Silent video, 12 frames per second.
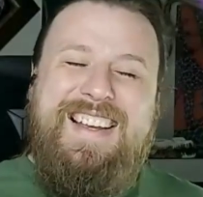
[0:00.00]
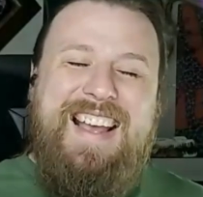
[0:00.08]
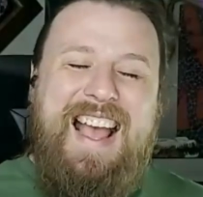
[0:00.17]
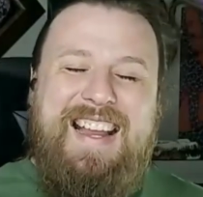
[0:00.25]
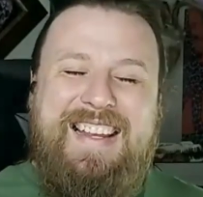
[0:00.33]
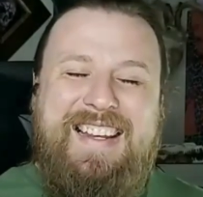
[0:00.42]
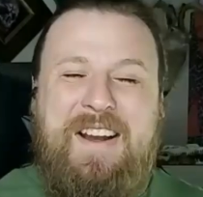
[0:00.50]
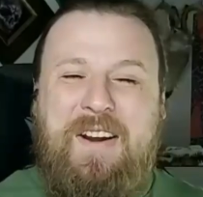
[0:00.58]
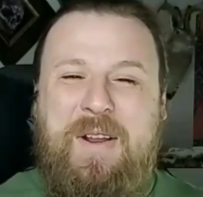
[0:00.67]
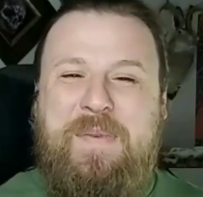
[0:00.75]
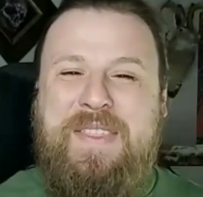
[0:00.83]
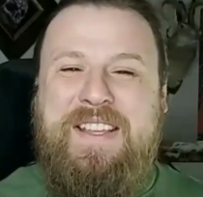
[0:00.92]
i get caught
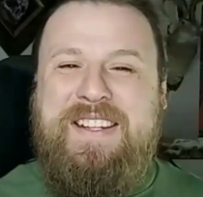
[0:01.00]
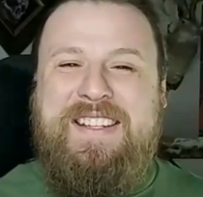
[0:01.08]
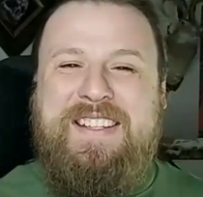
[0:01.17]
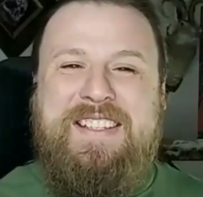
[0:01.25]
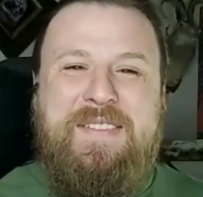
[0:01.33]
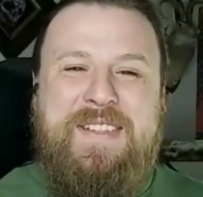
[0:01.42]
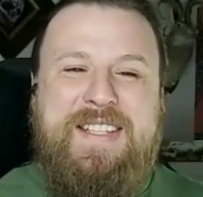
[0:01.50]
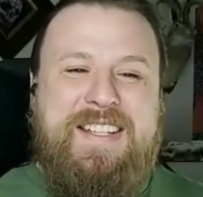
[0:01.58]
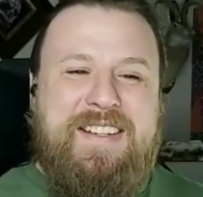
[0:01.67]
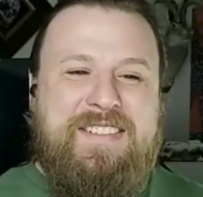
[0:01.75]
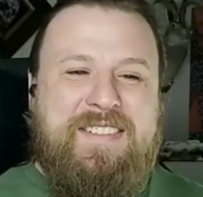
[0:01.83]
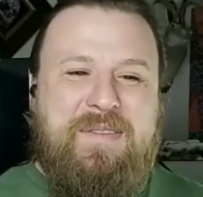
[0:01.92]
up in the littlest of
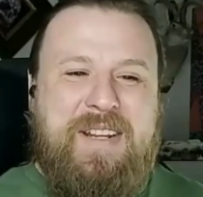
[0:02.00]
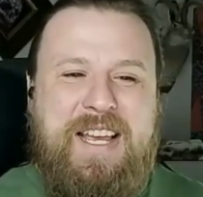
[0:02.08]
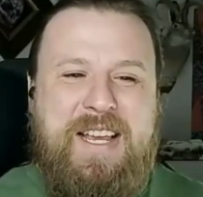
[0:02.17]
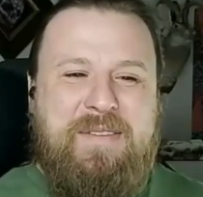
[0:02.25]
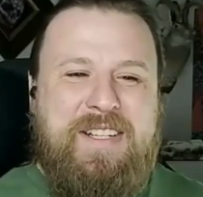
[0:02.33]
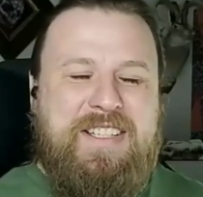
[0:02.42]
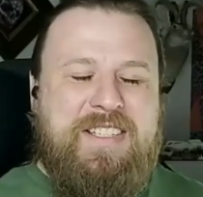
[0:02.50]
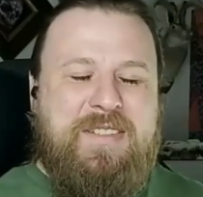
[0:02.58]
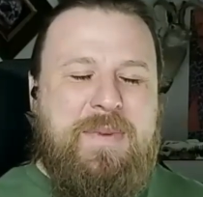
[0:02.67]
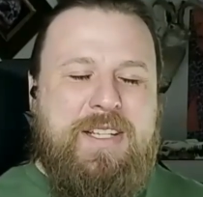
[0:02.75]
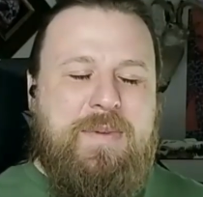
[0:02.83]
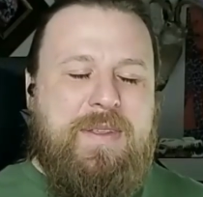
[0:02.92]
details sometimes and it just
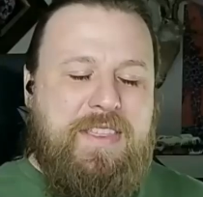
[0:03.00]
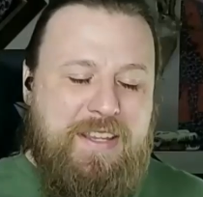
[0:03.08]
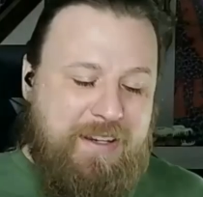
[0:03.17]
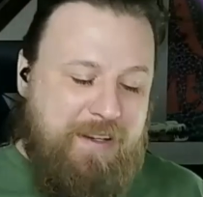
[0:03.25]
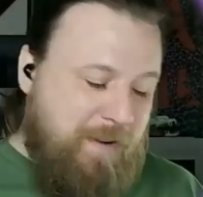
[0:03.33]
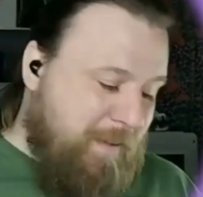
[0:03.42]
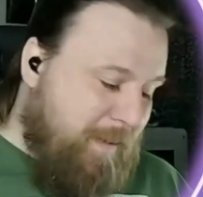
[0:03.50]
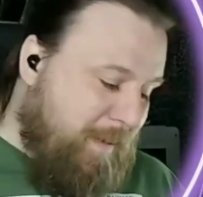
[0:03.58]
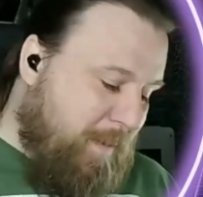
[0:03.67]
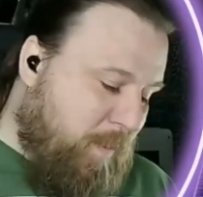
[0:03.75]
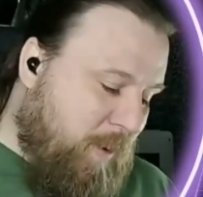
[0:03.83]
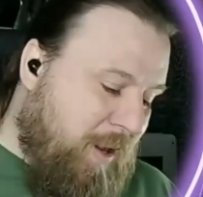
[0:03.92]
makes me think
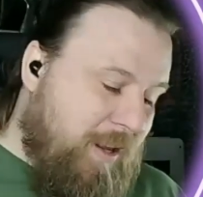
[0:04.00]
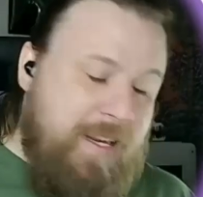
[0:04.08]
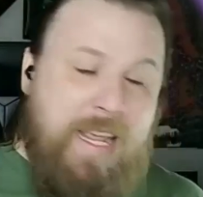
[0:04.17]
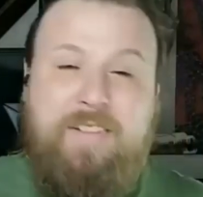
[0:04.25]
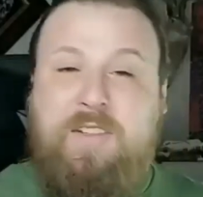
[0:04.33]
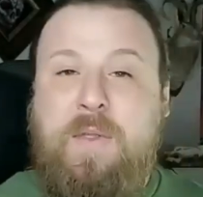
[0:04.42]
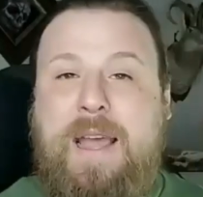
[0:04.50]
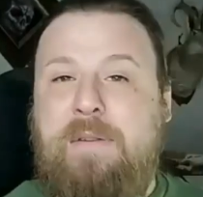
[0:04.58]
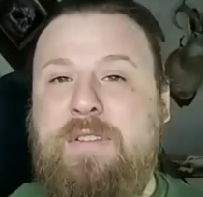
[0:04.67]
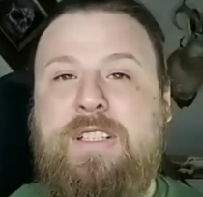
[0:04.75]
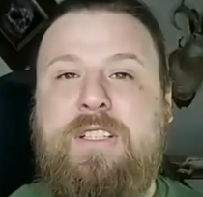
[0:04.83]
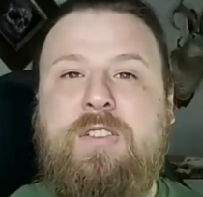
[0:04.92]
but yeah so that
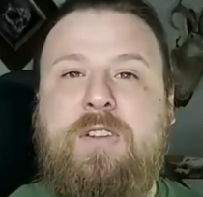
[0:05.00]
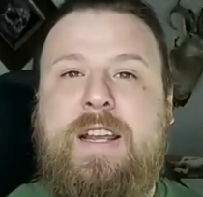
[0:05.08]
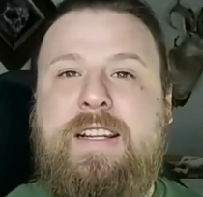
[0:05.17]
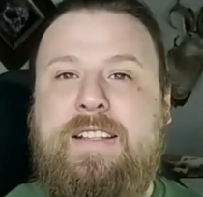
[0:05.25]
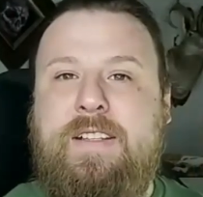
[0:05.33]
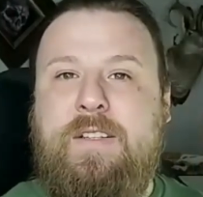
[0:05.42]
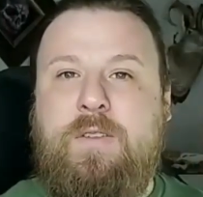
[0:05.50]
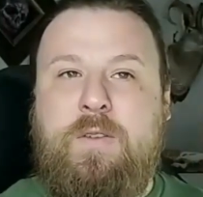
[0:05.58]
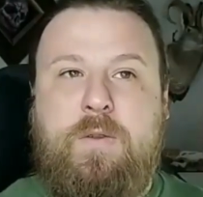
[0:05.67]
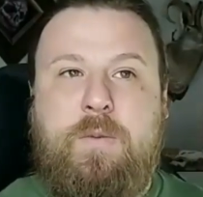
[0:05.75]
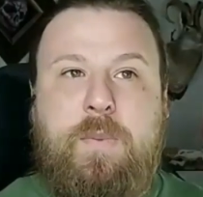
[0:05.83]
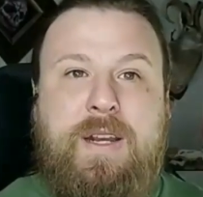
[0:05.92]
was a great
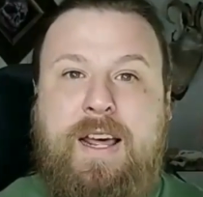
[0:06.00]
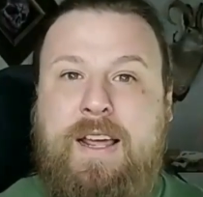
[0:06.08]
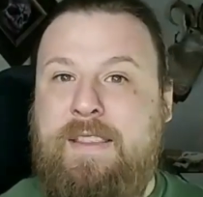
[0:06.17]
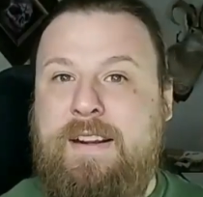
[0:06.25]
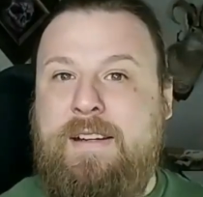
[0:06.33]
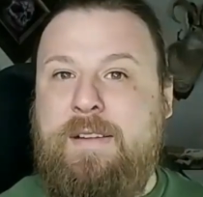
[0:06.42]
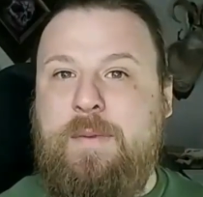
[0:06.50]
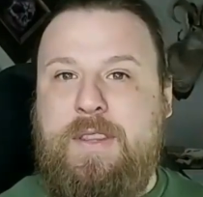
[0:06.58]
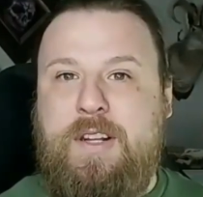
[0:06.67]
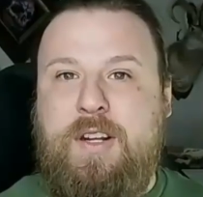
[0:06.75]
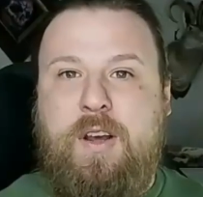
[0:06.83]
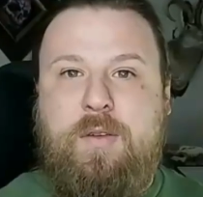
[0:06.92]
little plot there with
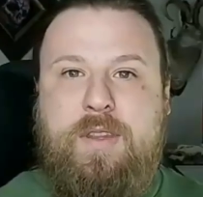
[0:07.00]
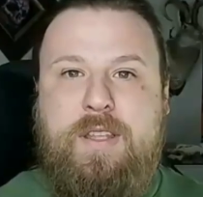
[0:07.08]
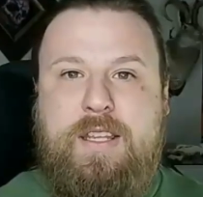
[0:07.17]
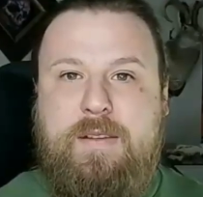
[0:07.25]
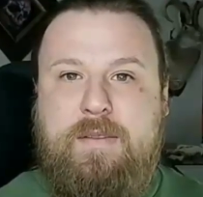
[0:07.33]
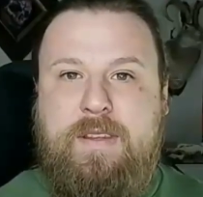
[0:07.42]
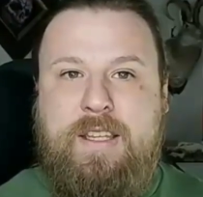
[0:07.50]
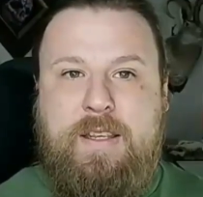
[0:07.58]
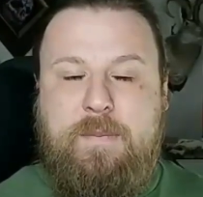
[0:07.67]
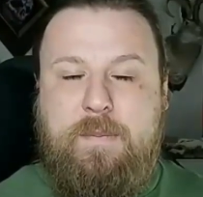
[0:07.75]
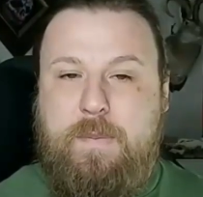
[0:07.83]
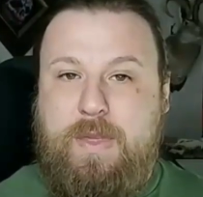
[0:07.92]
you know the the
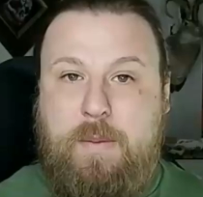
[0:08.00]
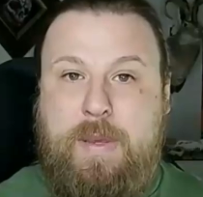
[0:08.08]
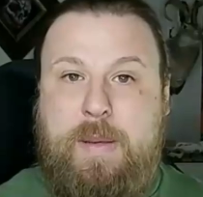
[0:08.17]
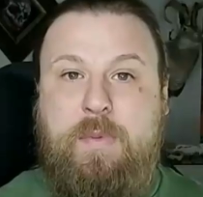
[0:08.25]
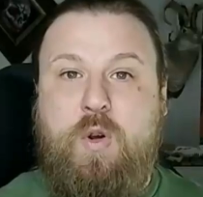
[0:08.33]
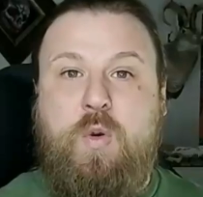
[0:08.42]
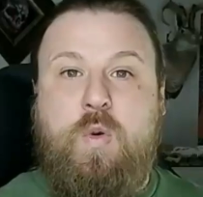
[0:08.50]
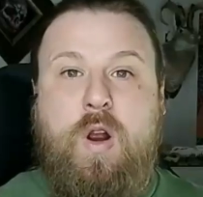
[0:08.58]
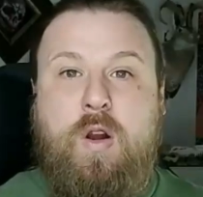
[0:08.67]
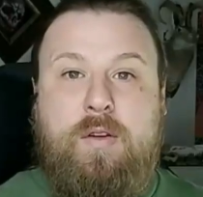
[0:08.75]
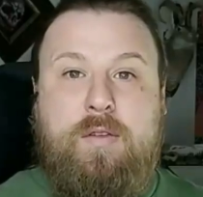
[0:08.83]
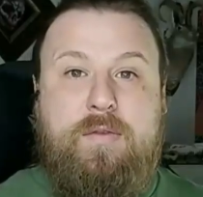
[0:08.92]
people who
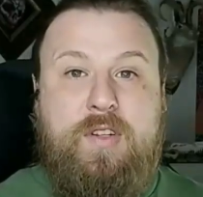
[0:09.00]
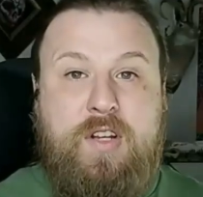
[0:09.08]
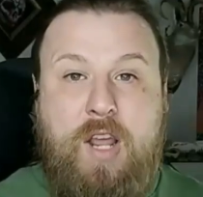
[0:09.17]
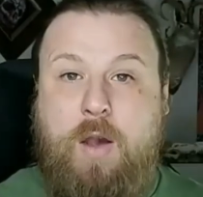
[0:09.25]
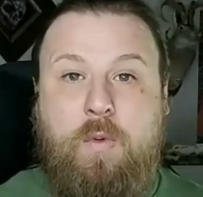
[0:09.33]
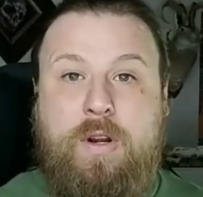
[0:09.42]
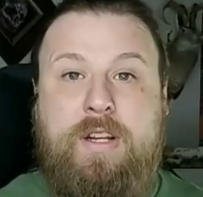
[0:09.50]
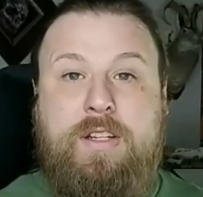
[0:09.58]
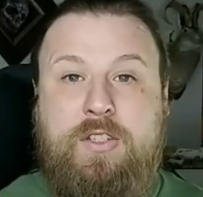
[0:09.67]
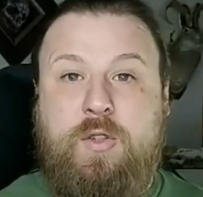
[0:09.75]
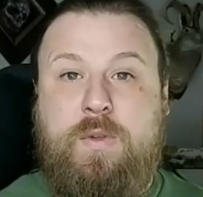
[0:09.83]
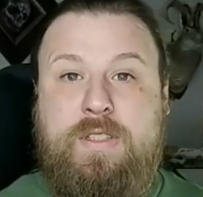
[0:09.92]
are not wanting to
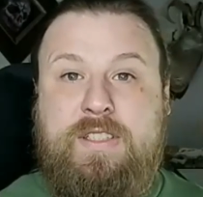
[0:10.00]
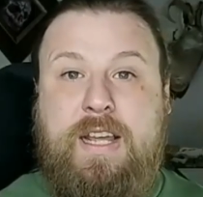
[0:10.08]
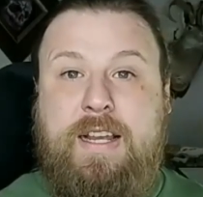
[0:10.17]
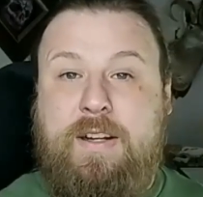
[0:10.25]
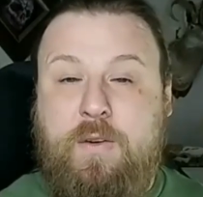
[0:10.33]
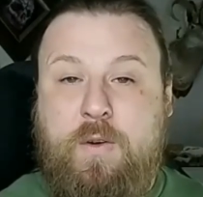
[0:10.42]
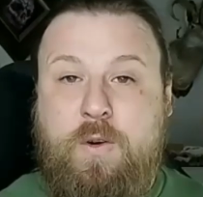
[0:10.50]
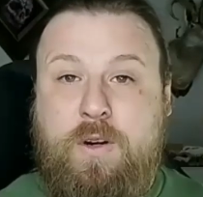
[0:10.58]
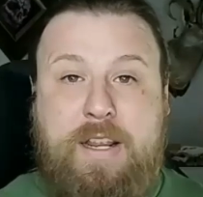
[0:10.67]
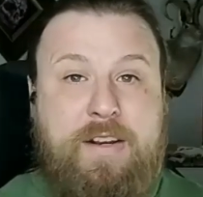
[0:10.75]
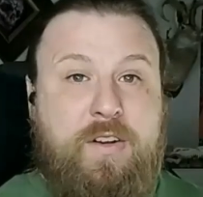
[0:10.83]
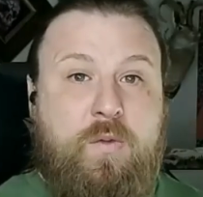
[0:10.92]
join Psi Corps
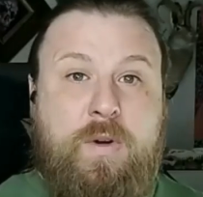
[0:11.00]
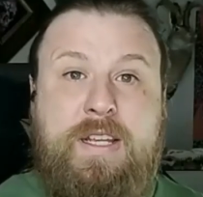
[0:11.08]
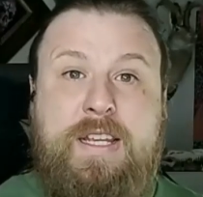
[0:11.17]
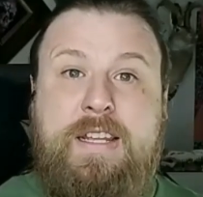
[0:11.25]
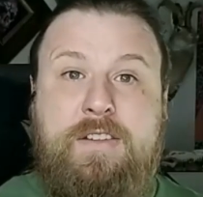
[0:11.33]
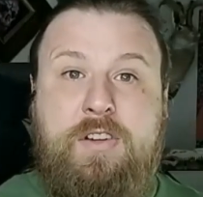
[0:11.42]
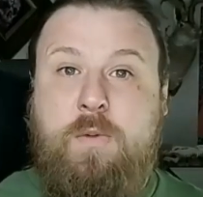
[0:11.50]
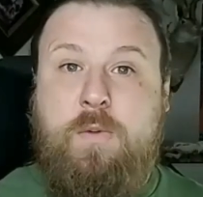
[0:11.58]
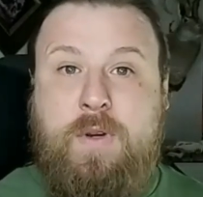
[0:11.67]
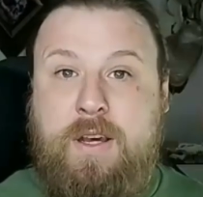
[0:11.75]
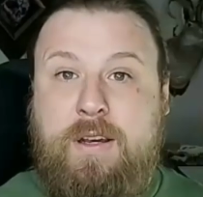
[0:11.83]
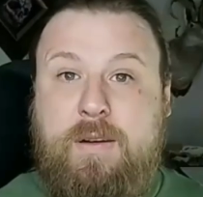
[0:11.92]
and don't want to get
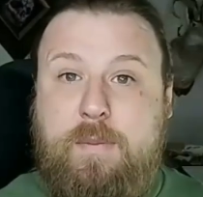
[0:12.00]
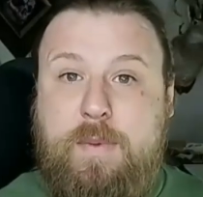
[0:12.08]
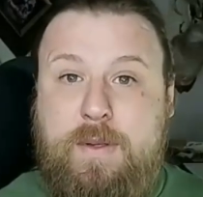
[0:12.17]
doped up